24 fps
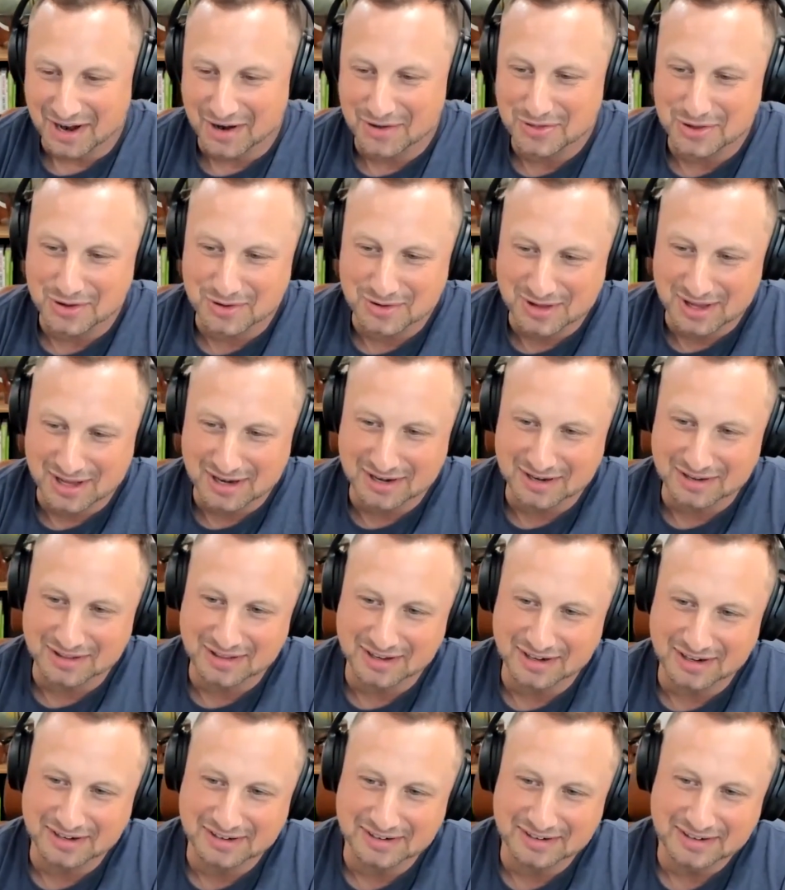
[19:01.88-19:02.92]
I'll throw that in
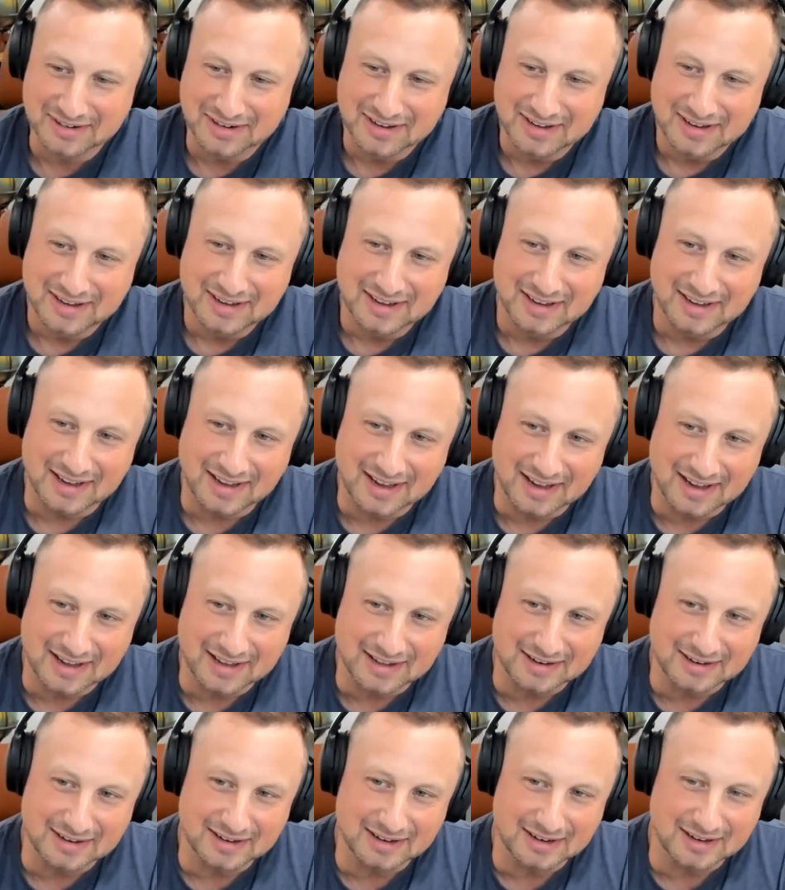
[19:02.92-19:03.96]
there,
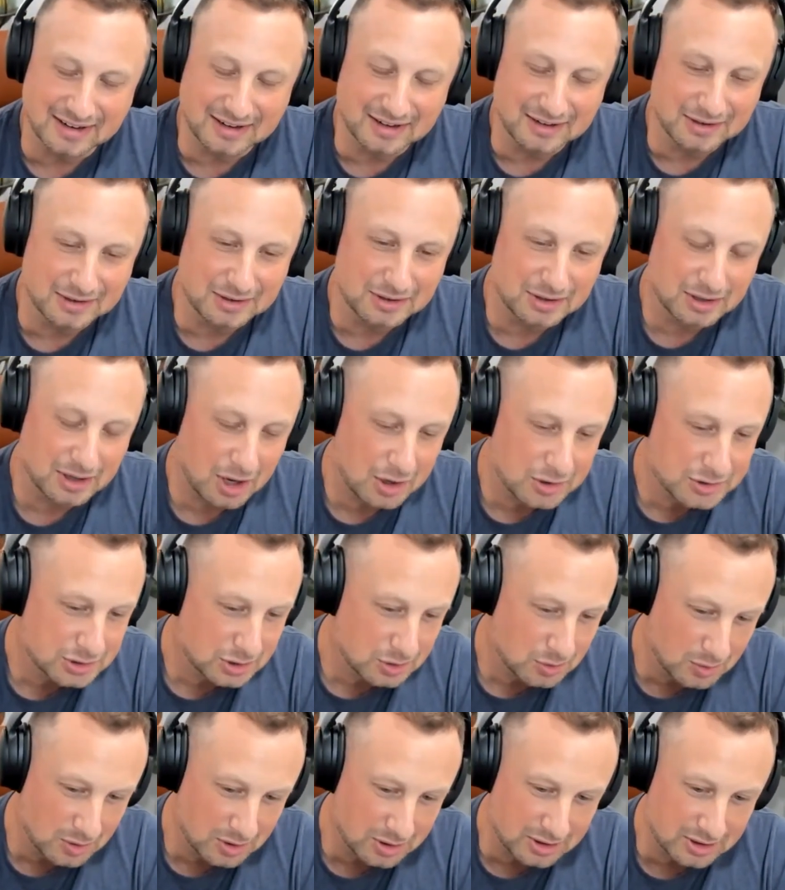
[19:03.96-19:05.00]
and
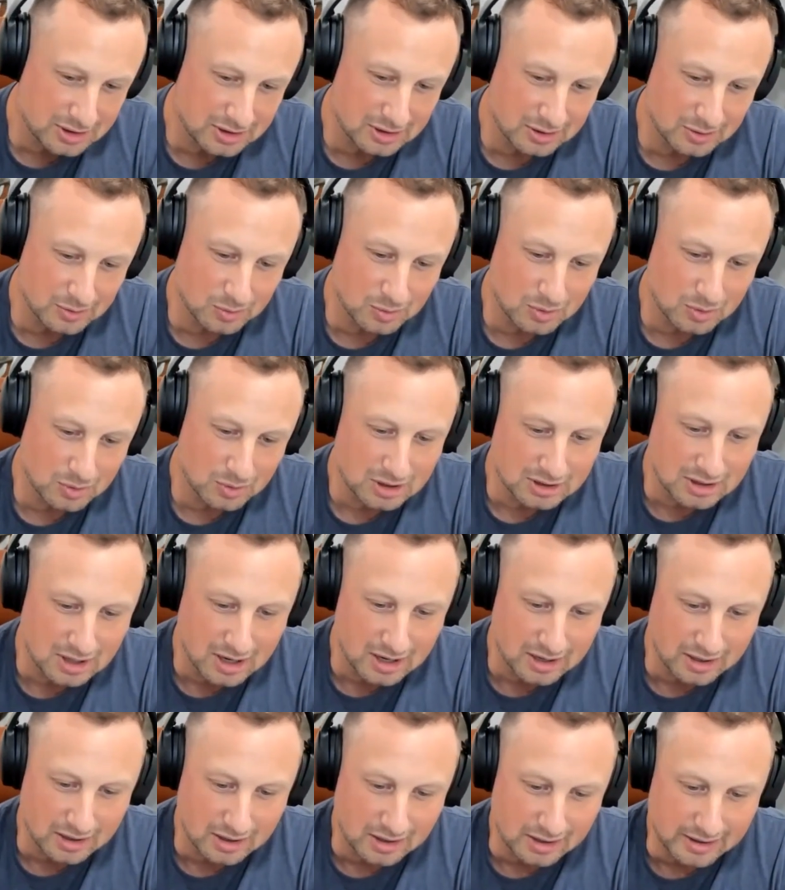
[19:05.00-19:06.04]
also work a
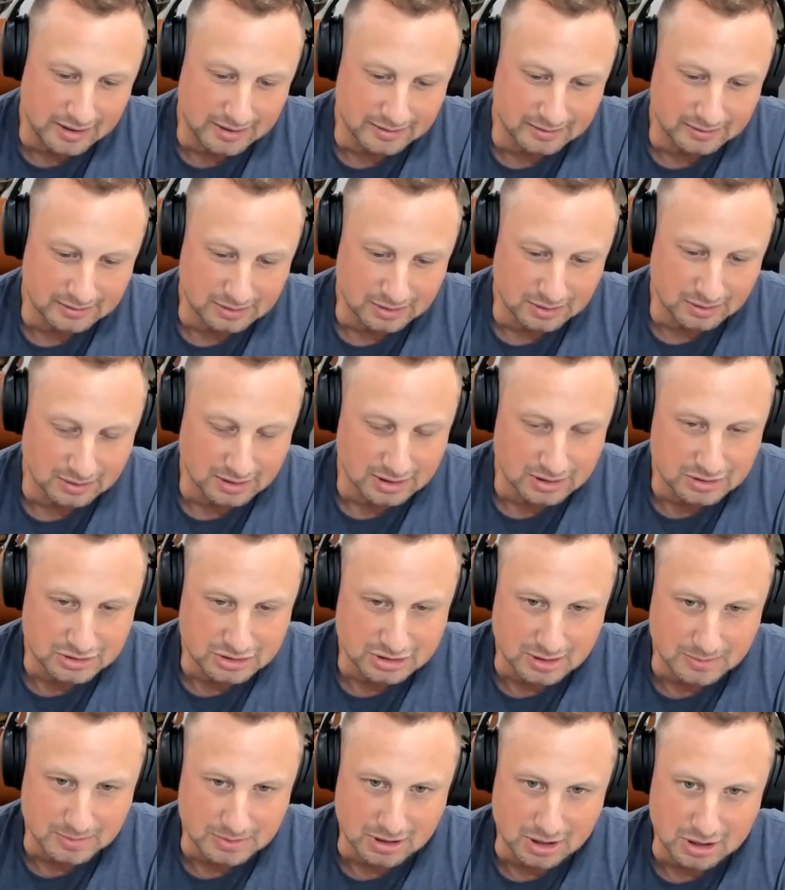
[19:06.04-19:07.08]
lot on
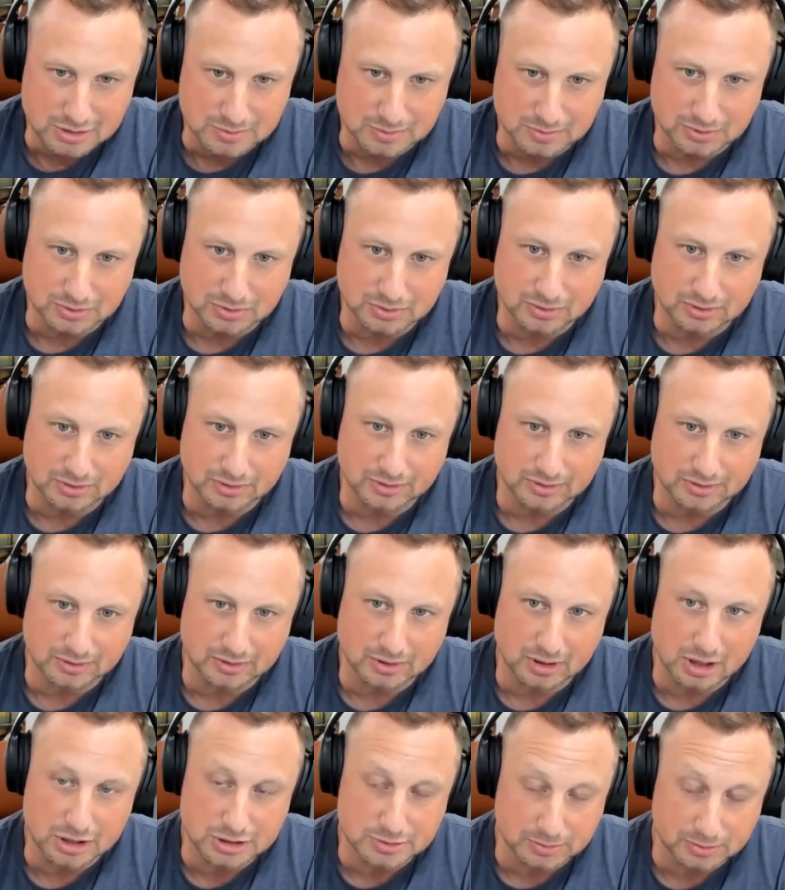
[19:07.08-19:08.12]
leadership and
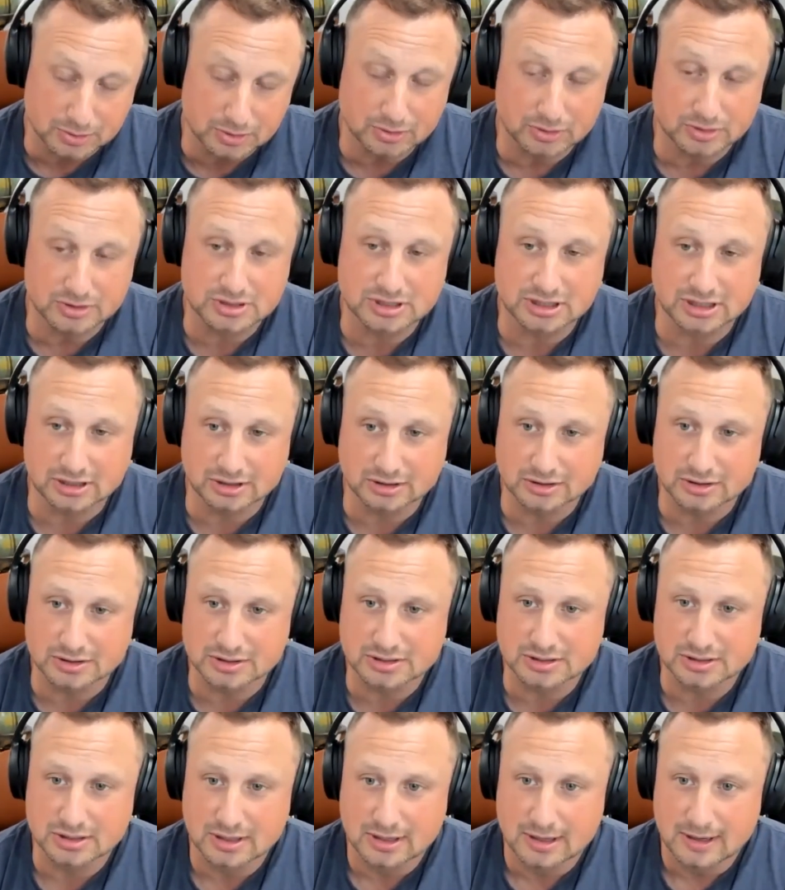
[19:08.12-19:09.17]
entrepreneurial
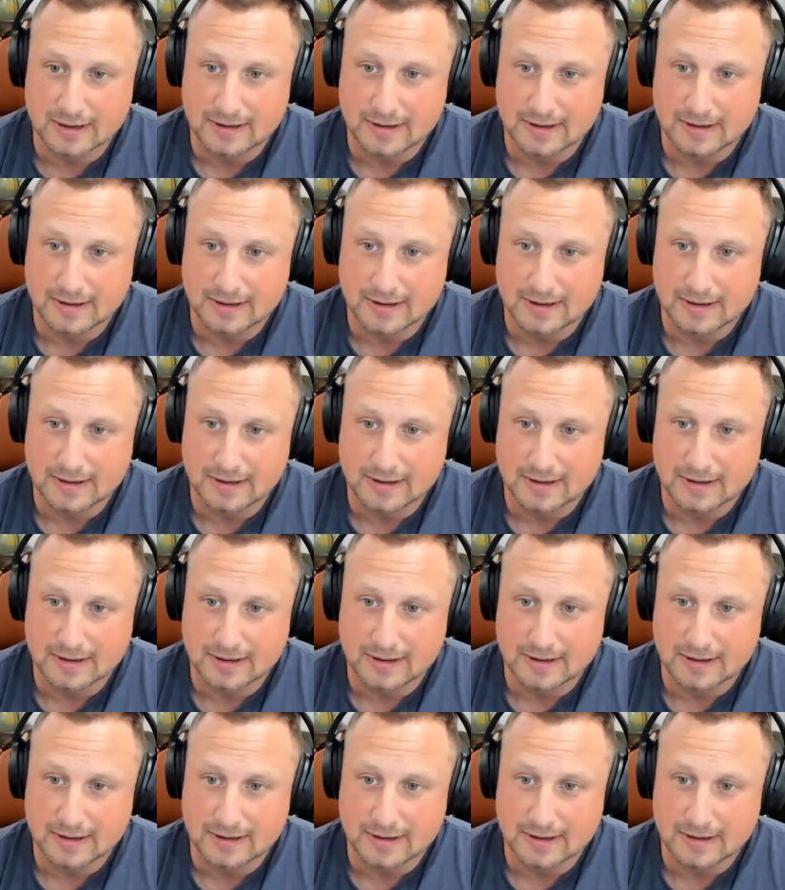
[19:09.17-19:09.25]
skills,